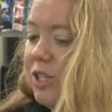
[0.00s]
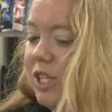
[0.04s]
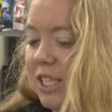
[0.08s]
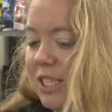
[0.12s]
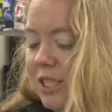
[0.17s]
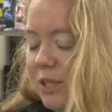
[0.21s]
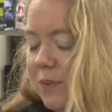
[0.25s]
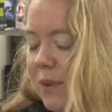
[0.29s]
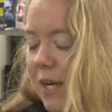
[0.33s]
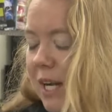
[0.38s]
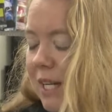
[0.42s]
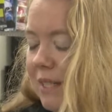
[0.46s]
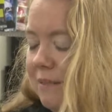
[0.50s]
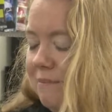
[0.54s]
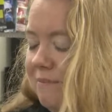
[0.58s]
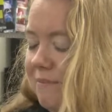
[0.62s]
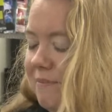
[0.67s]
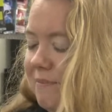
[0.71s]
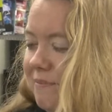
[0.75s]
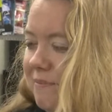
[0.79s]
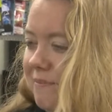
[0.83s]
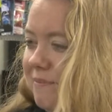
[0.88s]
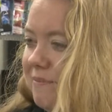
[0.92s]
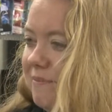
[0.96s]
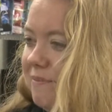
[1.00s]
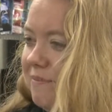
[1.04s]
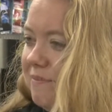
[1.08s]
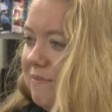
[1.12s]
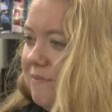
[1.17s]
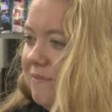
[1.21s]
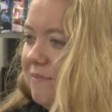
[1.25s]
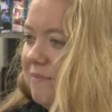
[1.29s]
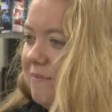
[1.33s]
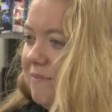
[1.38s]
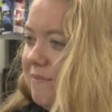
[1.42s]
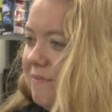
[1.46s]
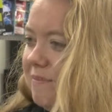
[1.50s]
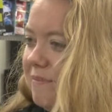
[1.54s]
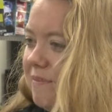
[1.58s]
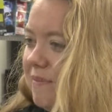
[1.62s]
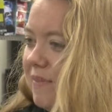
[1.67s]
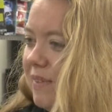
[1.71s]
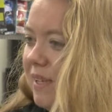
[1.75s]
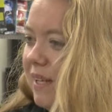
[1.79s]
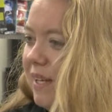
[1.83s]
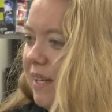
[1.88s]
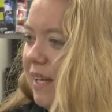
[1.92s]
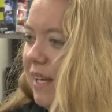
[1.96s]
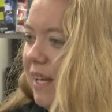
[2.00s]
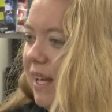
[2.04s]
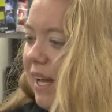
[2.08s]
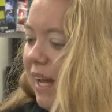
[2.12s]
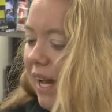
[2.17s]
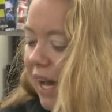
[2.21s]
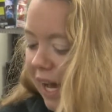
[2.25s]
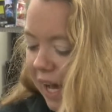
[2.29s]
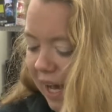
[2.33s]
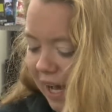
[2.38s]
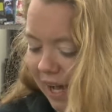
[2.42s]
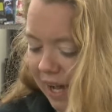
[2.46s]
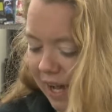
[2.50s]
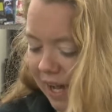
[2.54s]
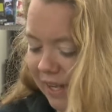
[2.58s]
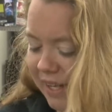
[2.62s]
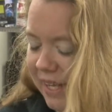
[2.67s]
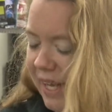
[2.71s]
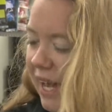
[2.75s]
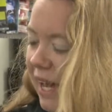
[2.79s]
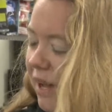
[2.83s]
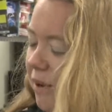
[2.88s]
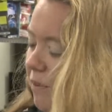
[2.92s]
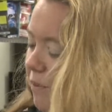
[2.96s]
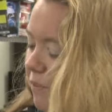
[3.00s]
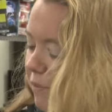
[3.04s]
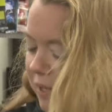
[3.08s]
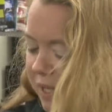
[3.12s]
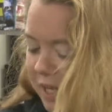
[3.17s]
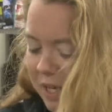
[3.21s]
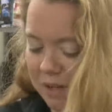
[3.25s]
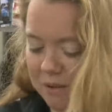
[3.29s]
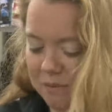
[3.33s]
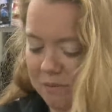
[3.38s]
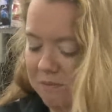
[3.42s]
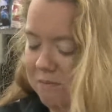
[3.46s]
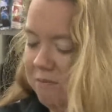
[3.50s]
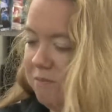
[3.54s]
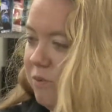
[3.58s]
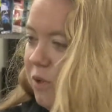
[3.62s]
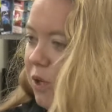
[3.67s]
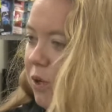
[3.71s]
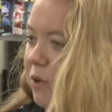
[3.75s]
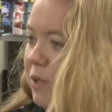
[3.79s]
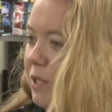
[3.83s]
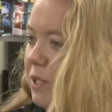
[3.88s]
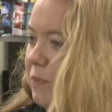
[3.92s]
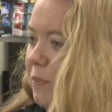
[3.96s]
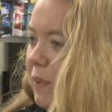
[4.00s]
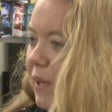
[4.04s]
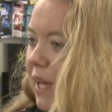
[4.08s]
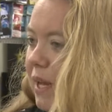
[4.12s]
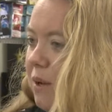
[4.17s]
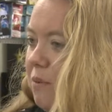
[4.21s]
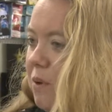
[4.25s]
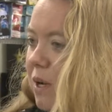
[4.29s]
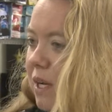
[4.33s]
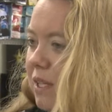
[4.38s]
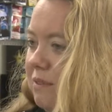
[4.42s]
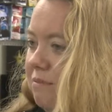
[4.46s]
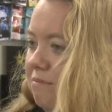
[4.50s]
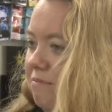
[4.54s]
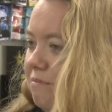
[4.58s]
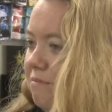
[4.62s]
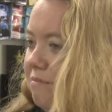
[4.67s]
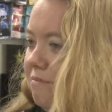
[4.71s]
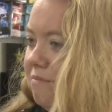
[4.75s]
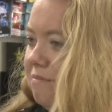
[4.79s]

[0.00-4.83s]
Just one. Feeling lucky? Is that cool? Uh, yeah, we, we always play one.